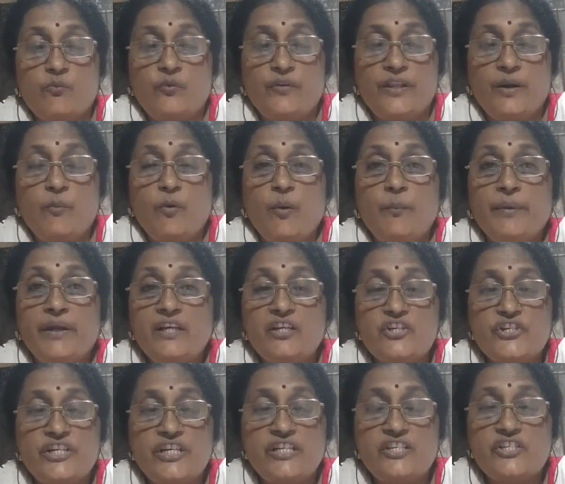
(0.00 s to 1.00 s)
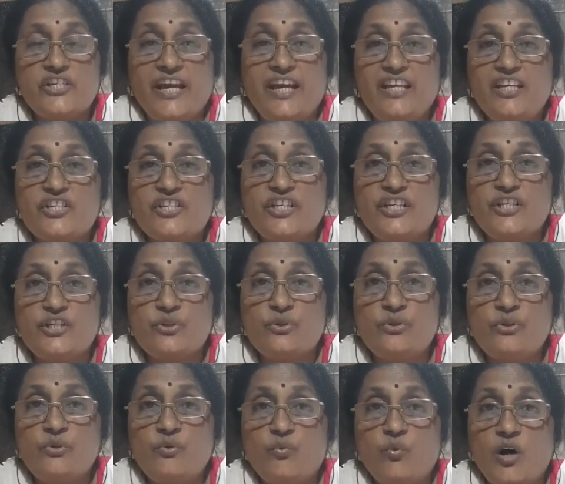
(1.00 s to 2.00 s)
For the moment she changed
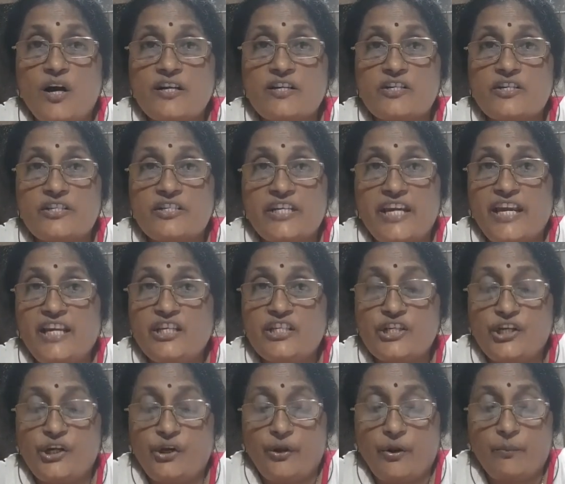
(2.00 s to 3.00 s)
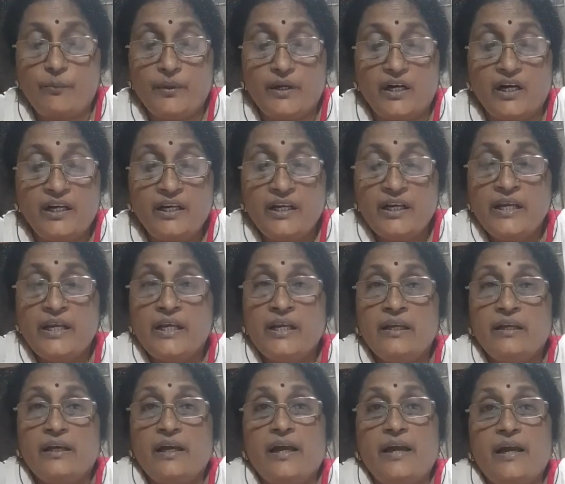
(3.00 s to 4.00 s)
into what? Changed into a bird.
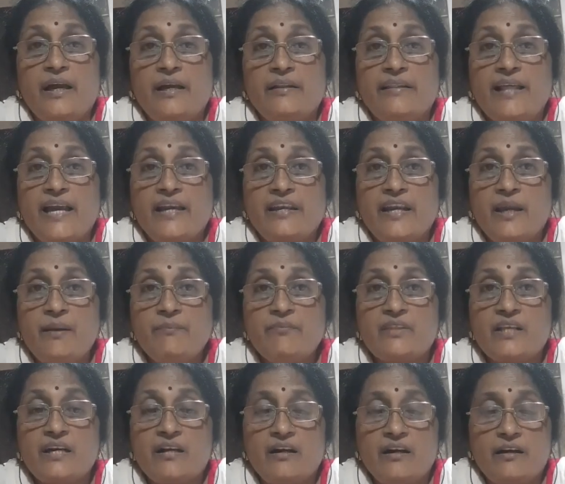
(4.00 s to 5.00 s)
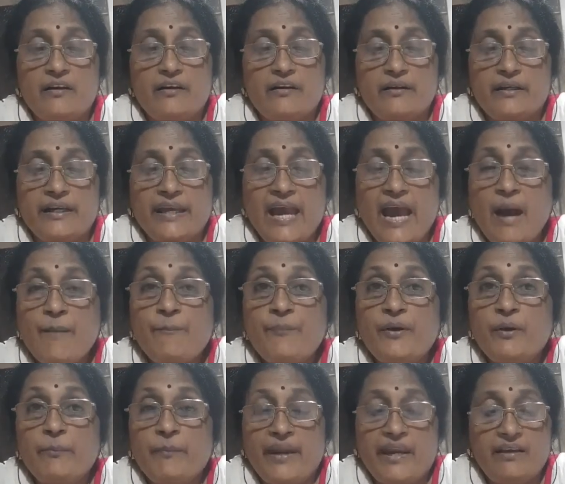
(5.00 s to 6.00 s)
That time the cap
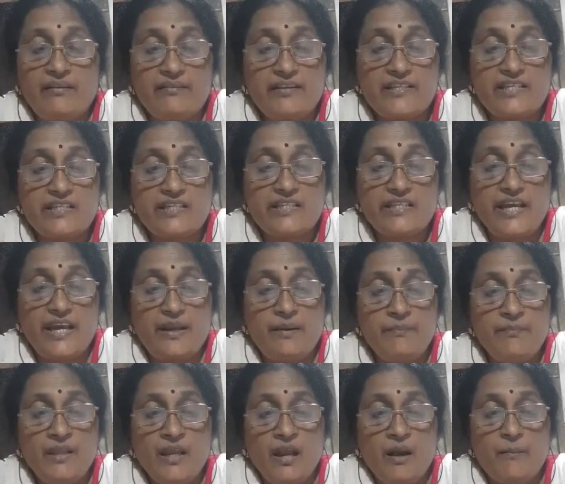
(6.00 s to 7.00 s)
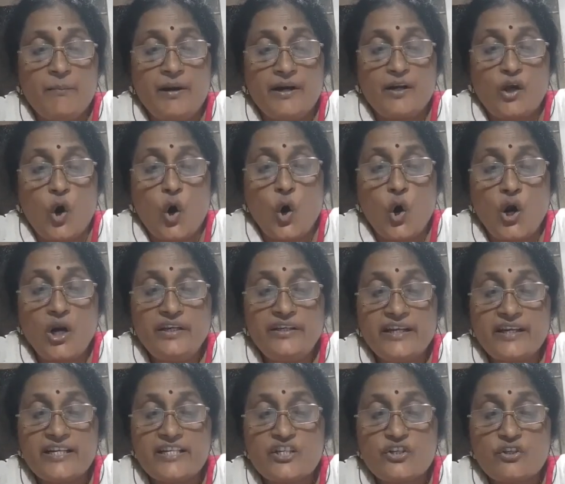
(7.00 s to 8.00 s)
remained the same, but all
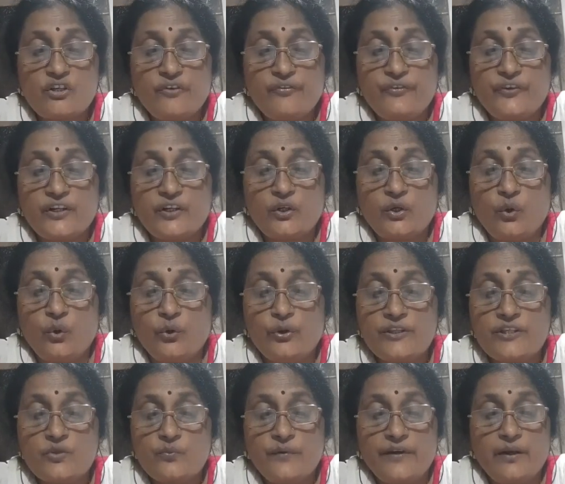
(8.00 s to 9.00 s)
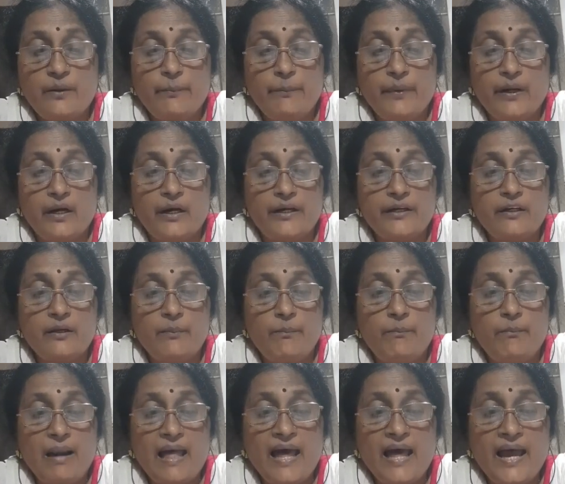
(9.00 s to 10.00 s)
the rest of her clothes were burnt
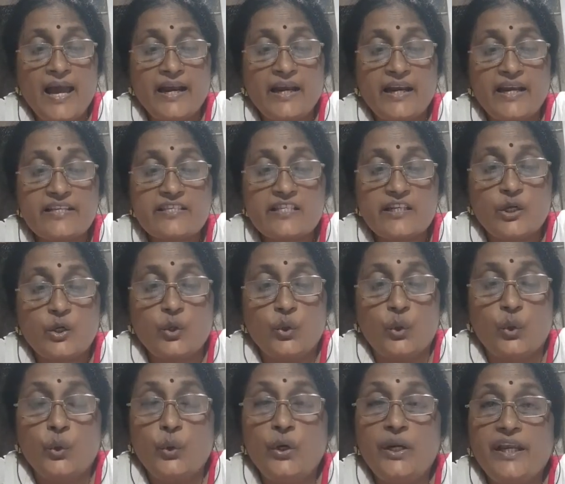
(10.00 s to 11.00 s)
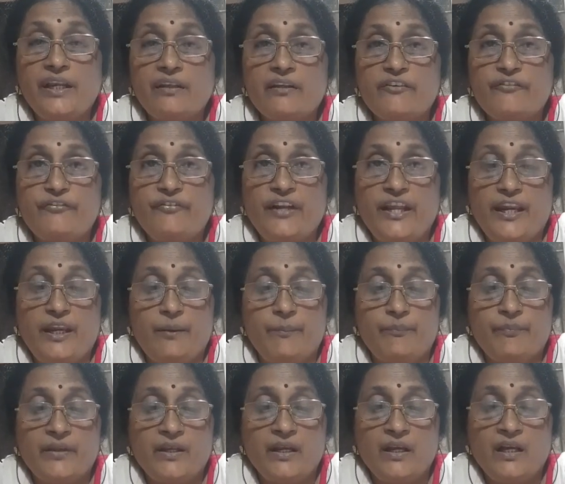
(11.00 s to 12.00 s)
black as a coal in the
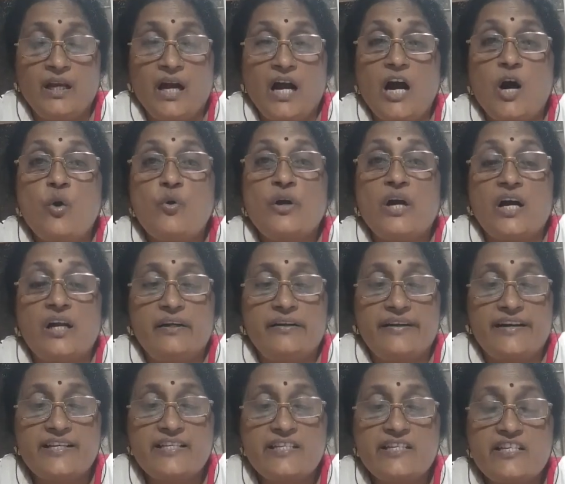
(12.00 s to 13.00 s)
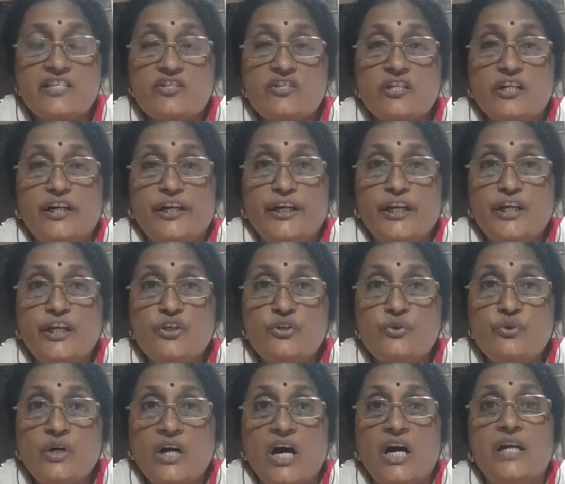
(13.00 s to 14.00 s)
flame. How her dresses turned
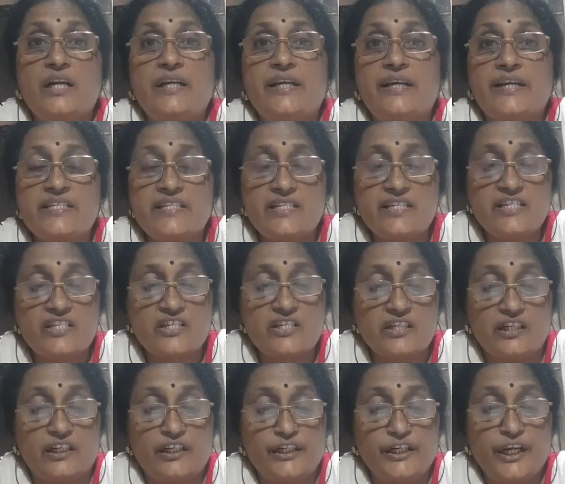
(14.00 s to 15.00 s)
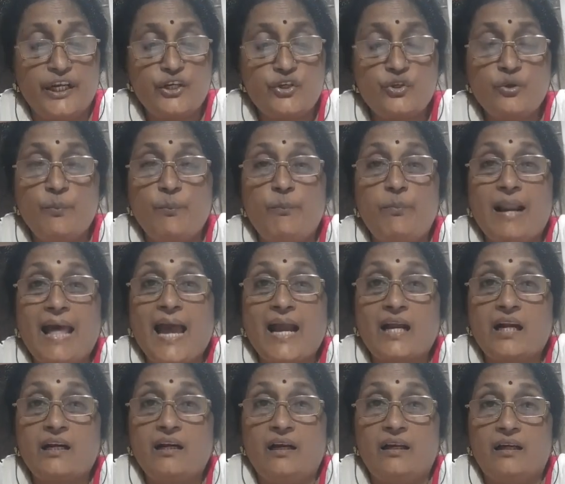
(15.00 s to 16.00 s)
into? Her dresses turned into
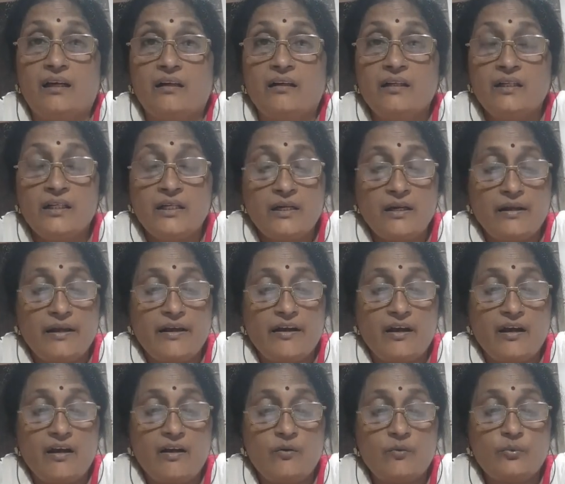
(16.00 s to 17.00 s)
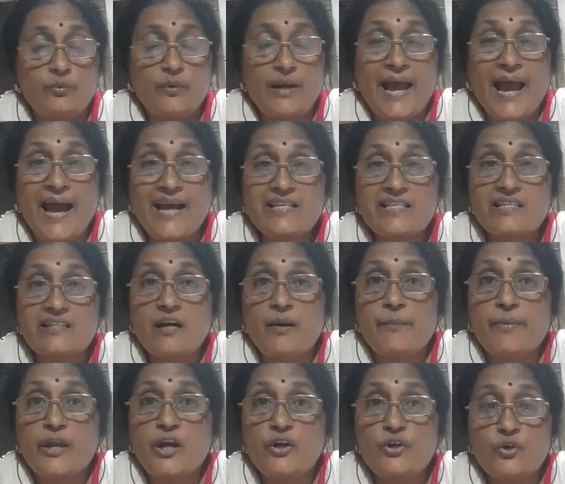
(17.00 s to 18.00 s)
black color. As
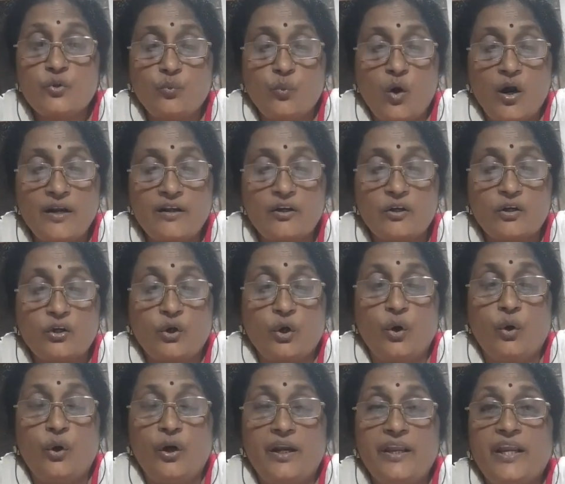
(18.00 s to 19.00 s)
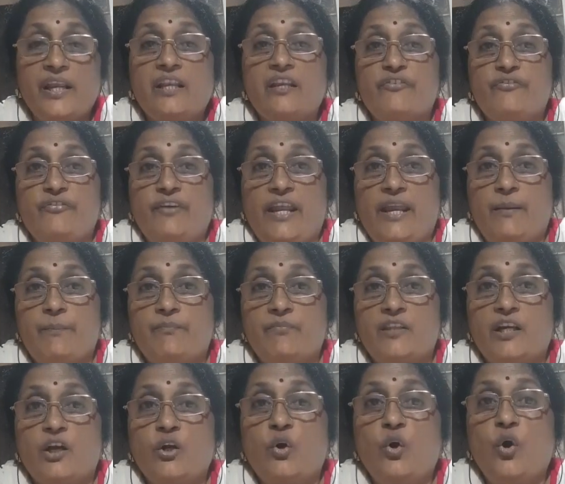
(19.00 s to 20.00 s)
compared to what? Coal in the flame.
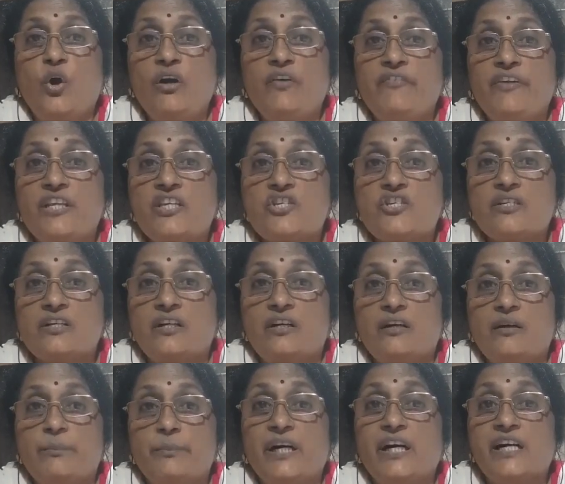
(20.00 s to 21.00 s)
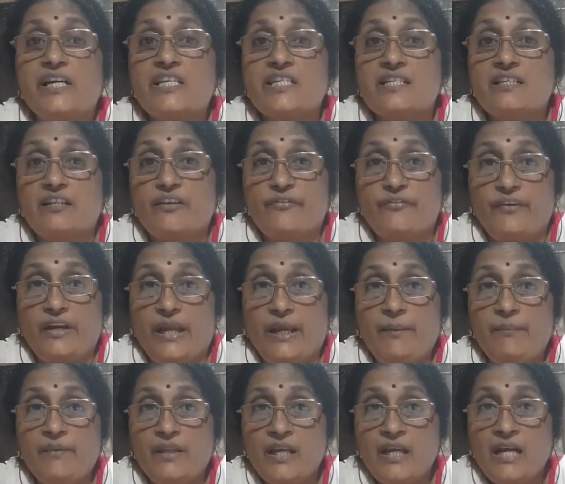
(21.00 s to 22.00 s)
The coal which burns in the
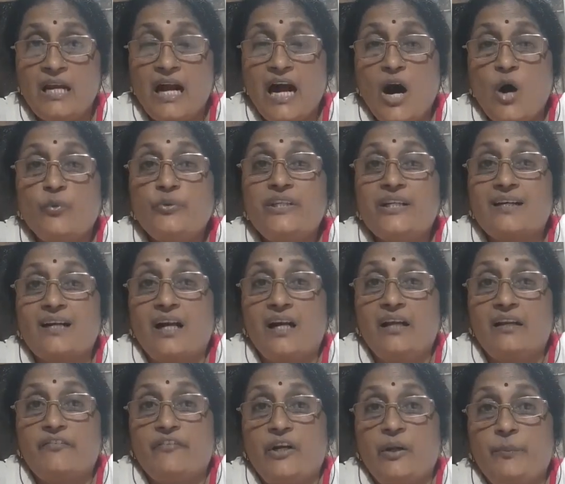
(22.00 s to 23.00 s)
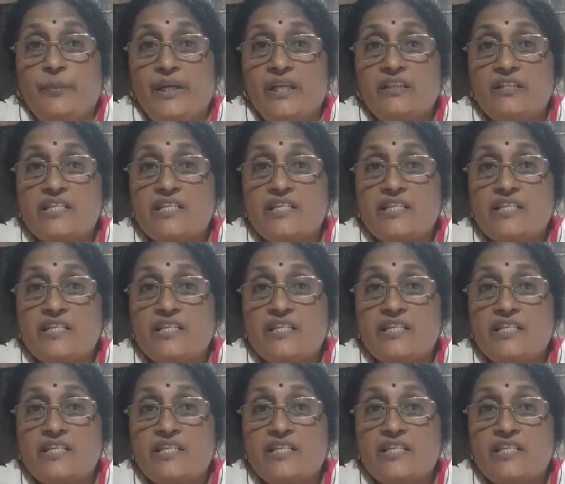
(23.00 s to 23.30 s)
flame, how the color will be?